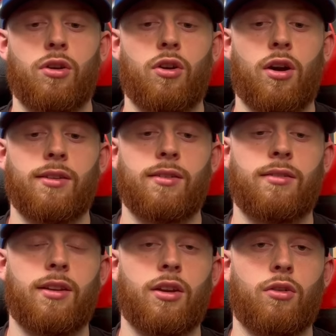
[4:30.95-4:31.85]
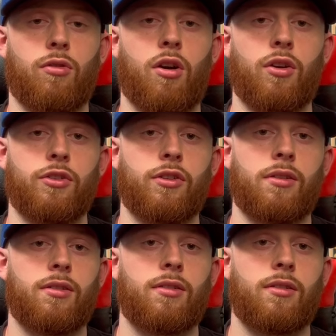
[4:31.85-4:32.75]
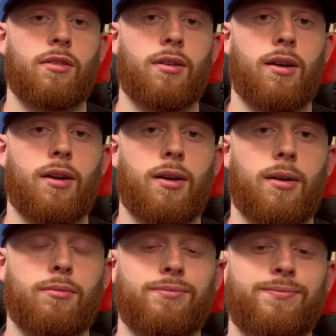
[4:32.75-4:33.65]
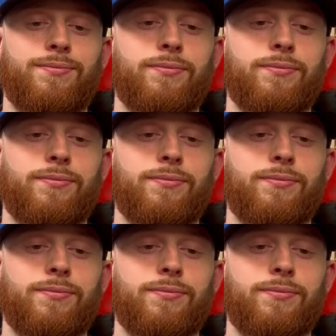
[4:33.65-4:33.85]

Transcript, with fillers: gone to see a neurologist. Um,